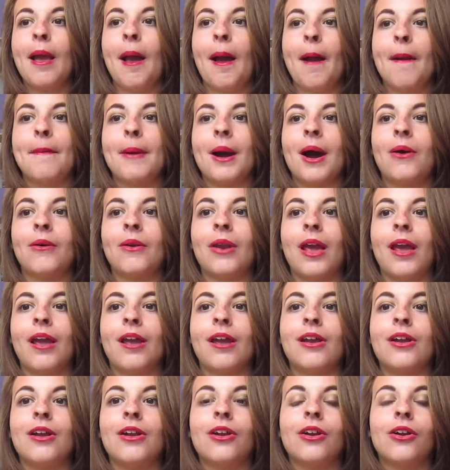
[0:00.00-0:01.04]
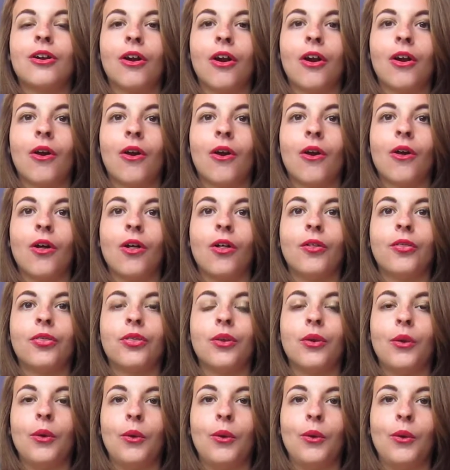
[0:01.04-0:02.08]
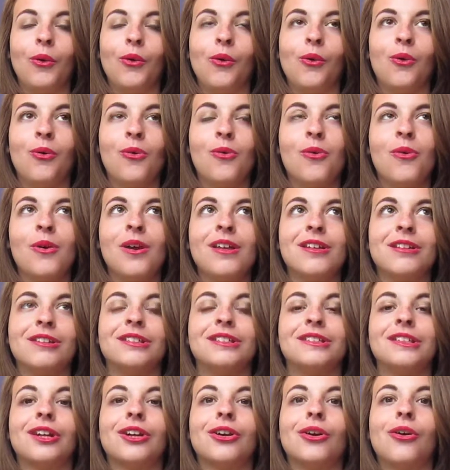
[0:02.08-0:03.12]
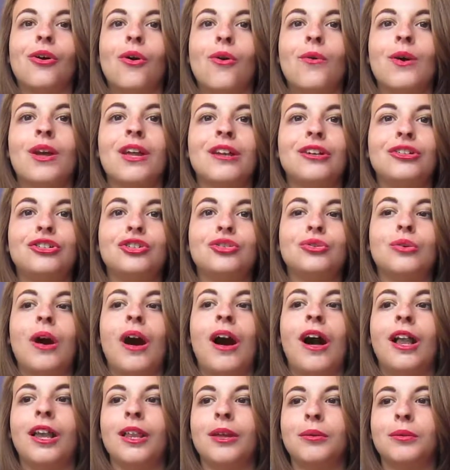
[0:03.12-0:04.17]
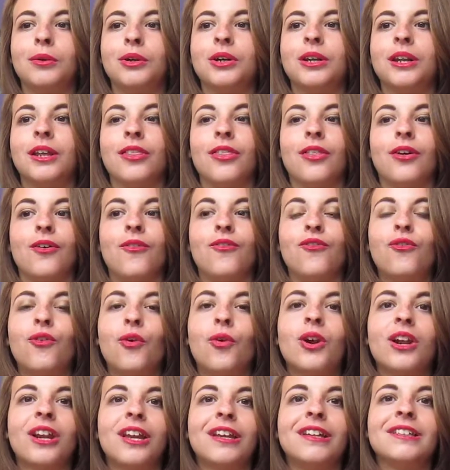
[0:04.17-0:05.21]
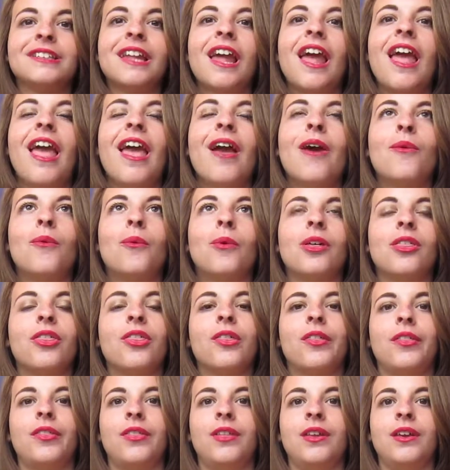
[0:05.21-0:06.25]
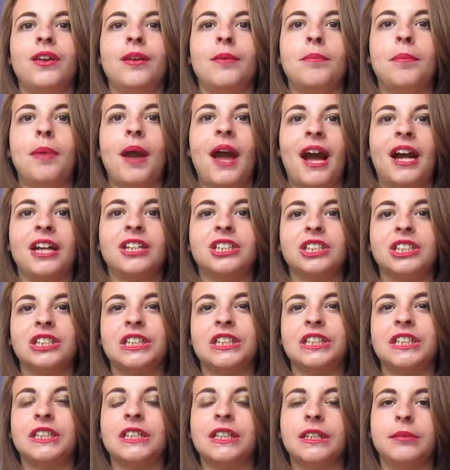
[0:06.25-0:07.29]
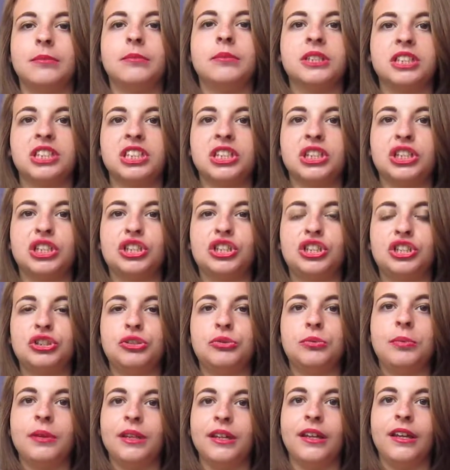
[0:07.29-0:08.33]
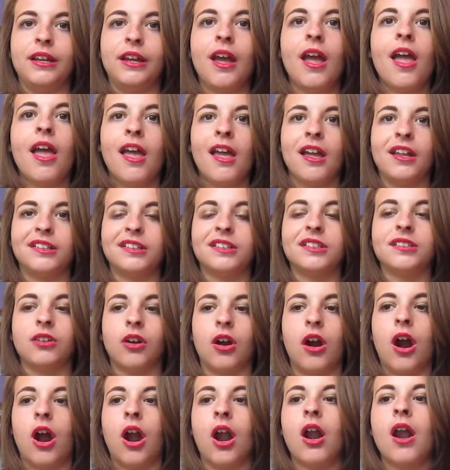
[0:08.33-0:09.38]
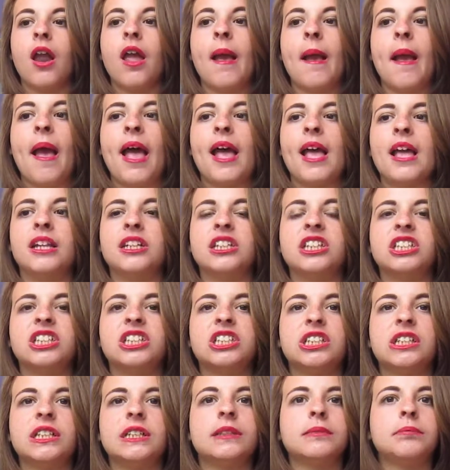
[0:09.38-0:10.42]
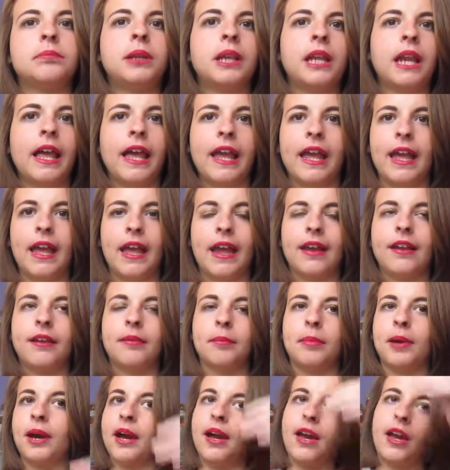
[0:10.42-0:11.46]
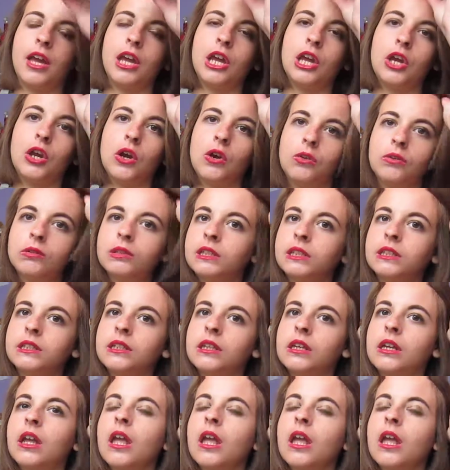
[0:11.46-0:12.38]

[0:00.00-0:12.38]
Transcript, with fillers: about a girl who is going to Hollywood in the forties with the passion and the ambition to be a star. And she is plagued by ghosts